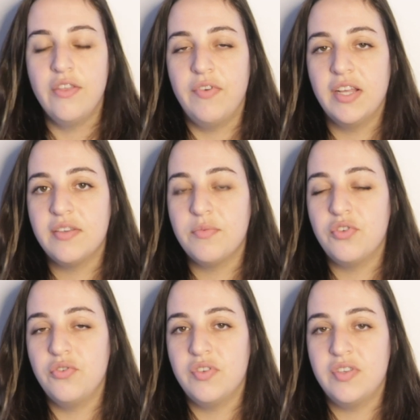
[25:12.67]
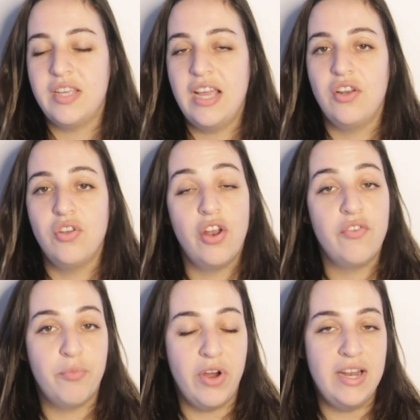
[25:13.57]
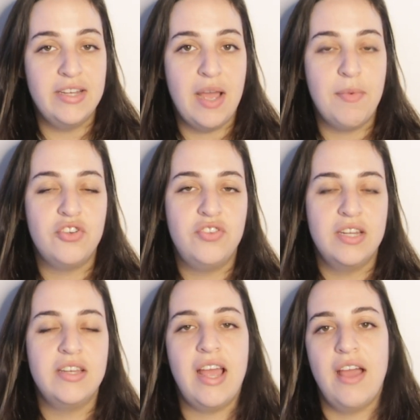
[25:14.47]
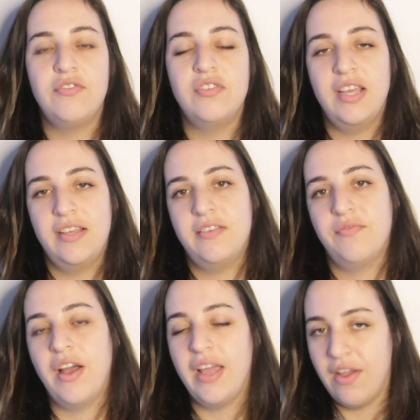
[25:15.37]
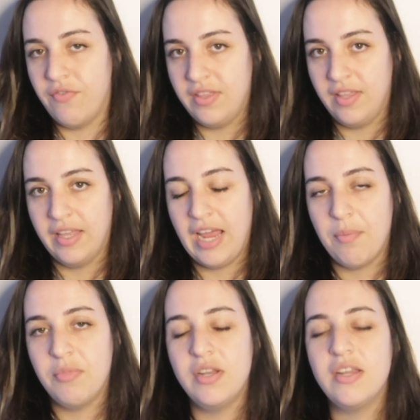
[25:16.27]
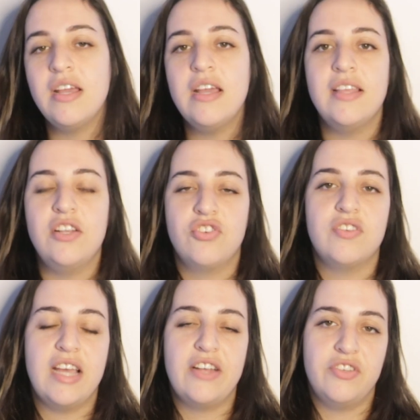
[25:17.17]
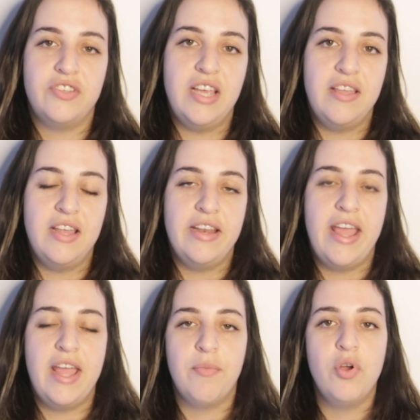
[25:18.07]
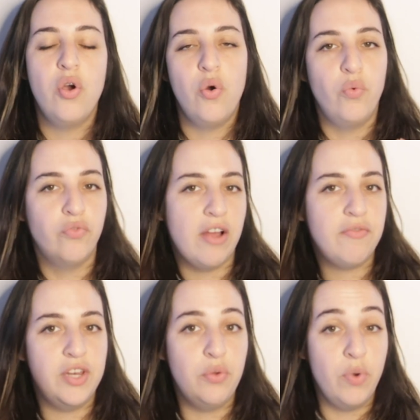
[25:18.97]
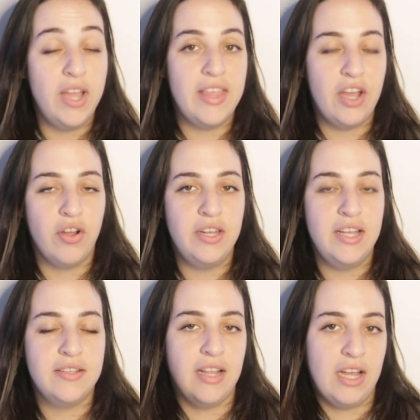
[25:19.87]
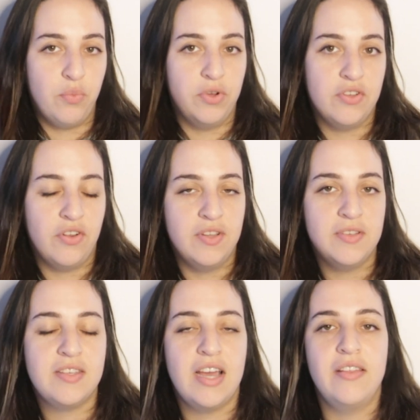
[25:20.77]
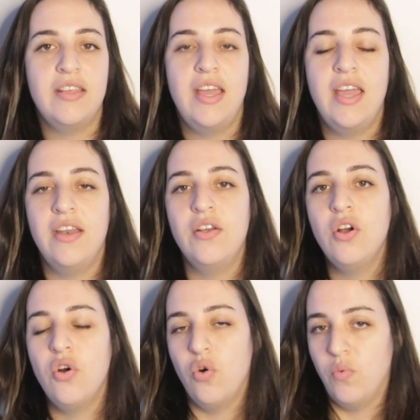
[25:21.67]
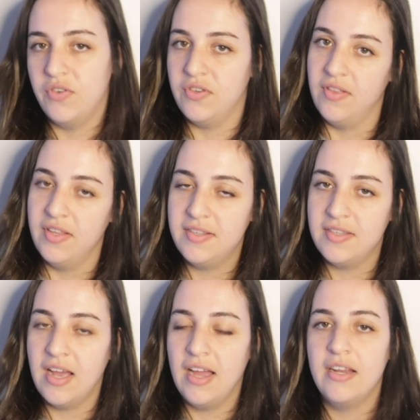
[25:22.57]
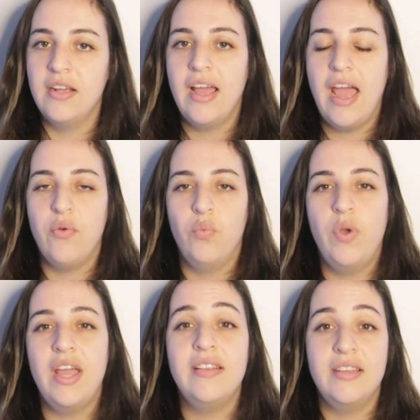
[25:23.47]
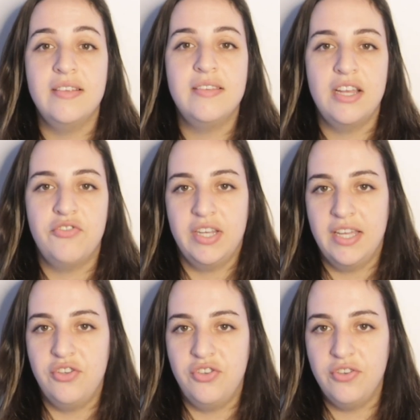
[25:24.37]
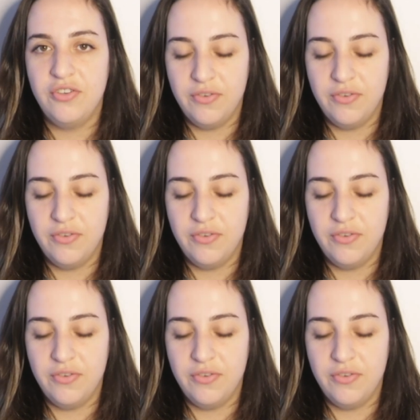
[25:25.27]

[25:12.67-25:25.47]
The victims who sustained a lot of brain damage didn't have to testify everything that happened. They just had to say their name, roughly where they got hit, like was it on this side of the head or was it on this side, and where did Cedric hit you?